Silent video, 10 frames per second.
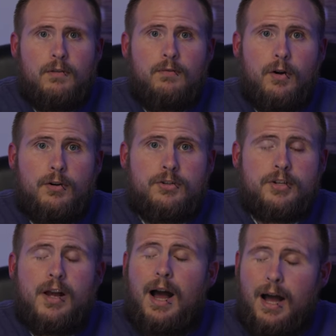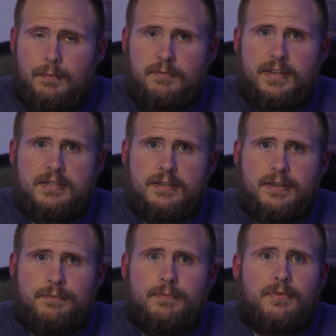First,
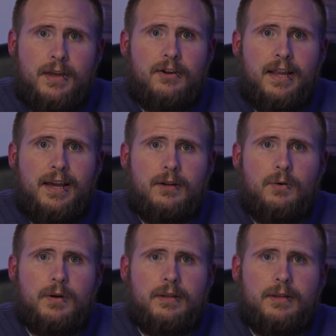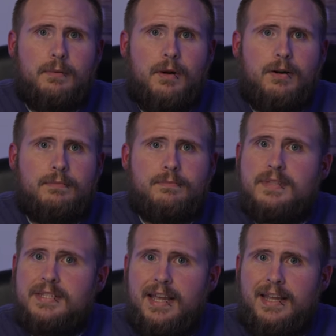Obviously, they are categorically wrong.
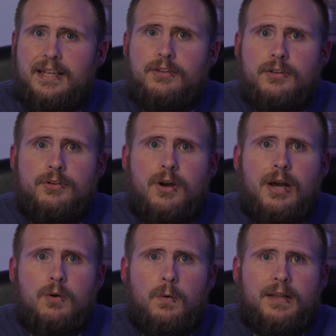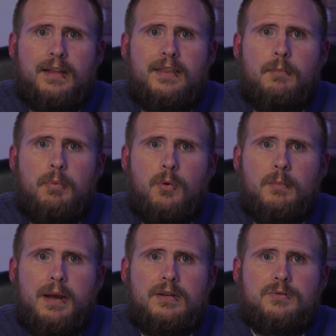Second, do you know how quickly that poor
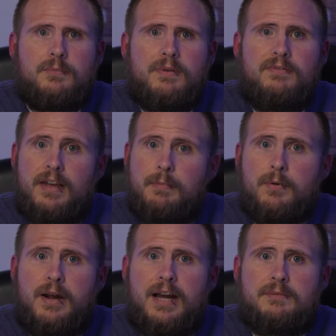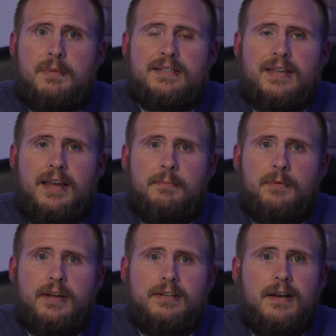mouse would be vaporized by
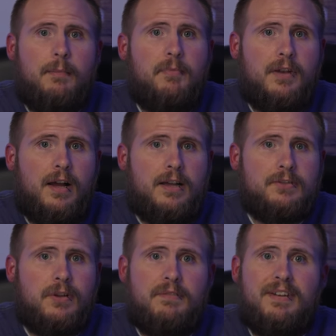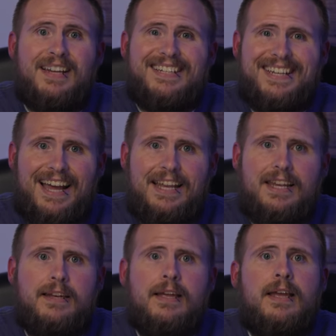scampering atop the nozzle of an
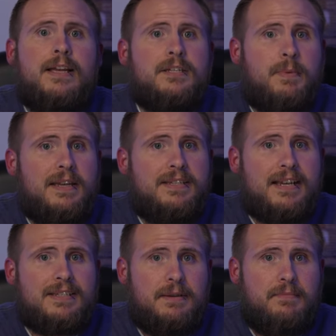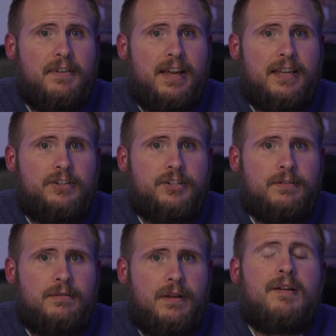ignited SpaceX MVAC engine?
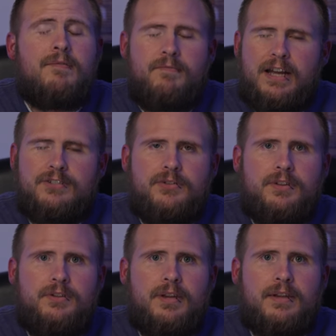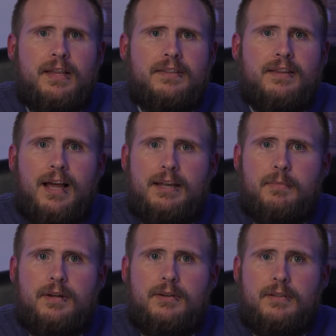Faster than you can click the like
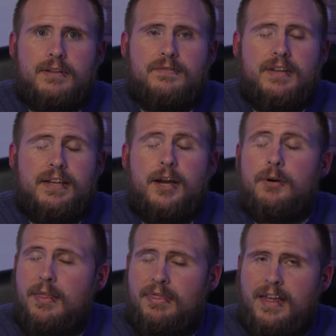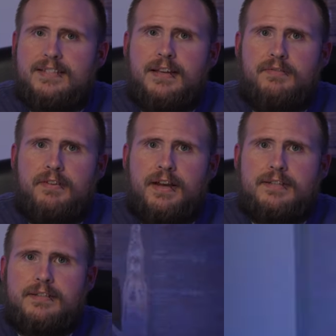button on this video. That's how
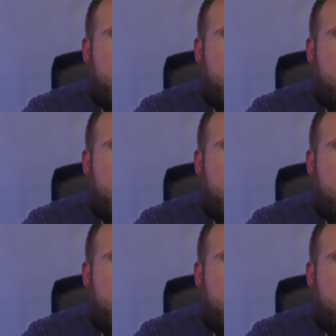fast.